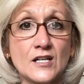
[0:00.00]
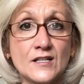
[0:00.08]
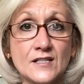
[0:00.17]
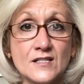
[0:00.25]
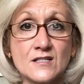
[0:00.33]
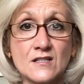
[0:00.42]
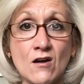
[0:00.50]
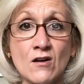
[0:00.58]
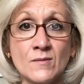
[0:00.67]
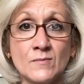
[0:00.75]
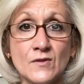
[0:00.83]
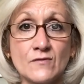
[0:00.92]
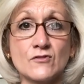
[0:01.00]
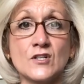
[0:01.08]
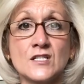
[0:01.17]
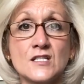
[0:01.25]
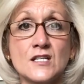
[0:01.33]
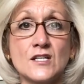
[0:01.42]
at this time of
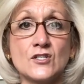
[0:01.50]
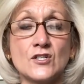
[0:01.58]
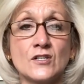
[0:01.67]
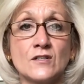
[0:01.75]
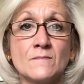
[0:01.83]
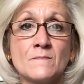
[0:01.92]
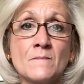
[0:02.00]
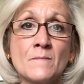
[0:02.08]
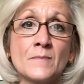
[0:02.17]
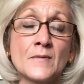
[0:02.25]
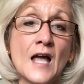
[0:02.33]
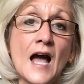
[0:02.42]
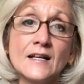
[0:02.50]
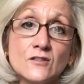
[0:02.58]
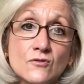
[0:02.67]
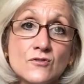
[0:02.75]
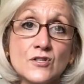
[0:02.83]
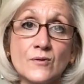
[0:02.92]
transition. And
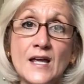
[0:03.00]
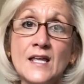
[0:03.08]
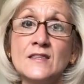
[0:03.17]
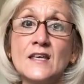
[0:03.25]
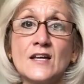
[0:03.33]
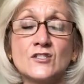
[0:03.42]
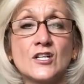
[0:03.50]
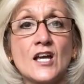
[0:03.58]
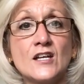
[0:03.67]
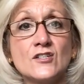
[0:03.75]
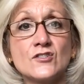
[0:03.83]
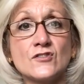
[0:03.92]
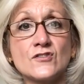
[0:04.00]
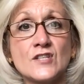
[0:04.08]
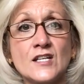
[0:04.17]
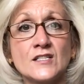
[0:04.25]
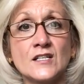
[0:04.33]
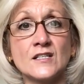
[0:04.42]
also in the educational
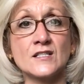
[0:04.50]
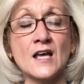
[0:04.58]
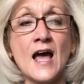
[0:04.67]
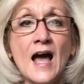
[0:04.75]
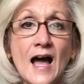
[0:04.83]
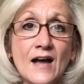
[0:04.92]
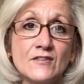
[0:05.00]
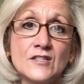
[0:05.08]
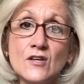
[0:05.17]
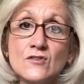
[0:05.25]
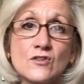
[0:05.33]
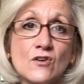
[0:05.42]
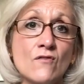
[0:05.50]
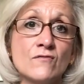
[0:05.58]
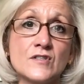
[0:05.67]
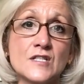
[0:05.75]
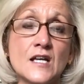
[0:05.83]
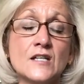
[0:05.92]
settings, having those
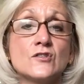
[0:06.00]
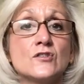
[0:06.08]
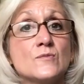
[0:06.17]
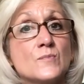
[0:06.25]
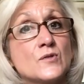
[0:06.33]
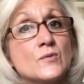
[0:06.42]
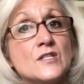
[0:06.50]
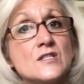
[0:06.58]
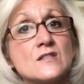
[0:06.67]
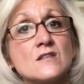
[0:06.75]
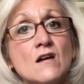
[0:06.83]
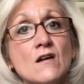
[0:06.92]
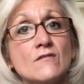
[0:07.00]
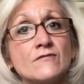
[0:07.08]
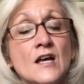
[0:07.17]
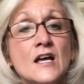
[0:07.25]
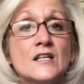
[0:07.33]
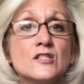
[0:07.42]
conversations between staff
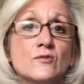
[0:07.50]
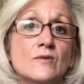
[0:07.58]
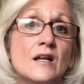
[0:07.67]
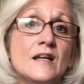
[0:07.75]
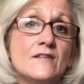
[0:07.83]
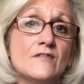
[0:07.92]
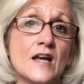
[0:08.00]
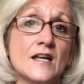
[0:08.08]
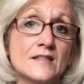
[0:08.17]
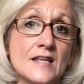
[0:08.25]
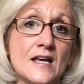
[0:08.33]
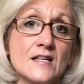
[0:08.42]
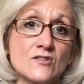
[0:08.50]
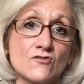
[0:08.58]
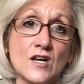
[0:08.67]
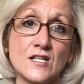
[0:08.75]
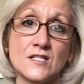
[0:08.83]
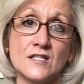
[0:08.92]
to alleviate their
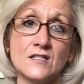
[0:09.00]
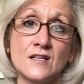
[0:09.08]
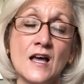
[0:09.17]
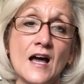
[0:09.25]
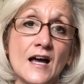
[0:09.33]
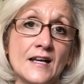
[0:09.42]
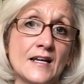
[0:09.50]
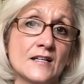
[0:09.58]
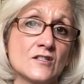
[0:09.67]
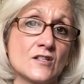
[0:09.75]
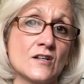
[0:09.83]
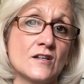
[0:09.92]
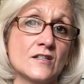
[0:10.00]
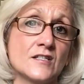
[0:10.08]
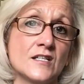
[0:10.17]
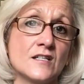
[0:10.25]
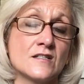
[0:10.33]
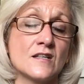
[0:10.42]
stresses and
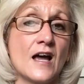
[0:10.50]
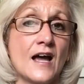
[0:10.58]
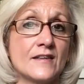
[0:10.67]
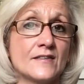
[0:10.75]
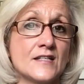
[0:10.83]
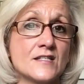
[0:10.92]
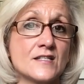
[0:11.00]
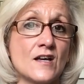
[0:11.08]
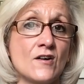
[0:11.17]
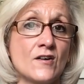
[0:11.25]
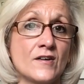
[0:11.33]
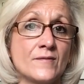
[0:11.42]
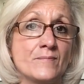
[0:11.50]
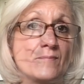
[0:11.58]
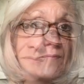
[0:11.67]
anxieties at this time.